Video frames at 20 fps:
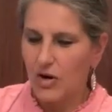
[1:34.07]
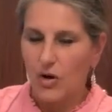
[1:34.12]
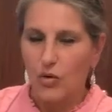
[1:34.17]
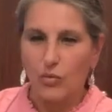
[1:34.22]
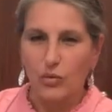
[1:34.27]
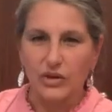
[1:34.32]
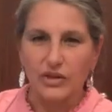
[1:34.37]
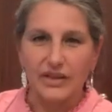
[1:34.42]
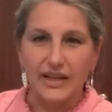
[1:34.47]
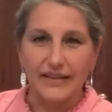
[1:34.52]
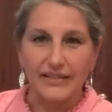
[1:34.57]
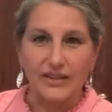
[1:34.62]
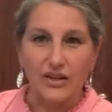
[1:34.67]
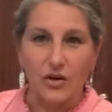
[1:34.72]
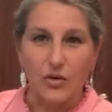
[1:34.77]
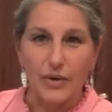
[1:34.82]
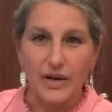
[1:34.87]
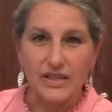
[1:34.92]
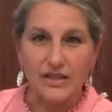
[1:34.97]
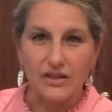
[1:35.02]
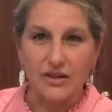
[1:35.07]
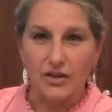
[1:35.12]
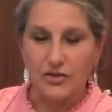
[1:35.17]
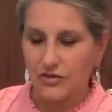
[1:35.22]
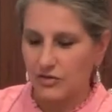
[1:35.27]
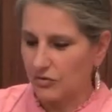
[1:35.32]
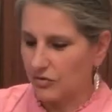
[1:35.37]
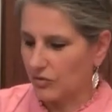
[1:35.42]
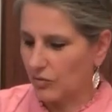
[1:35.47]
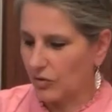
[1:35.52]
We'll let the Cuisinart
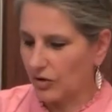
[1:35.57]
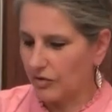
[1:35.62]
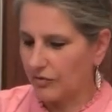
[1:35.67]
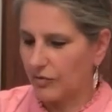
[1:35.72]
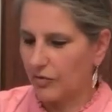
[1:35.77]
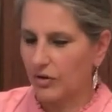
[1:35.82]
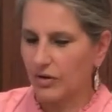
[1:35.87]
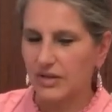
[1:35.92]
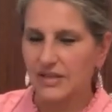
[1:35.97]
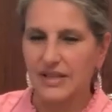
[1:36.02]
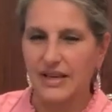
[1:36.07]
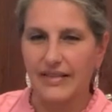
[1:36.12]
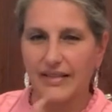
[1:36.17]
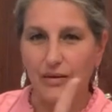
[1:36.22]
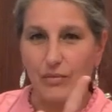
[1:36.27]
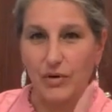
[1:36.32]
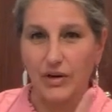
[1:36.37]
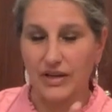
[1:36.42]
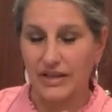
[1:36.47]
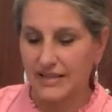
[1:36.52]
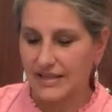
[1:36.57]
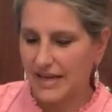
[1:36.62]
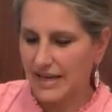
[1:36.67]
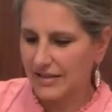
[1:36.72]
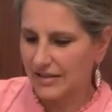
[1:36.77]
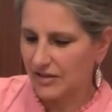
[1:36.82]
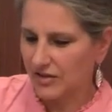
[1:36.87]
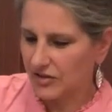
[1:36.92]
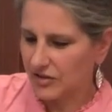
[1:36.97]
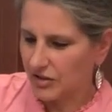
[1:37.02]
do the work for us, and then we're gonna
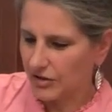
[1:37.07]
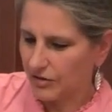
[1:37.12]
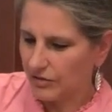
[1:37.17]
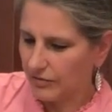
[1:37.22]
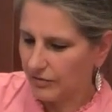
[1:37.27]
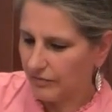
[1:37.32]
test the dough.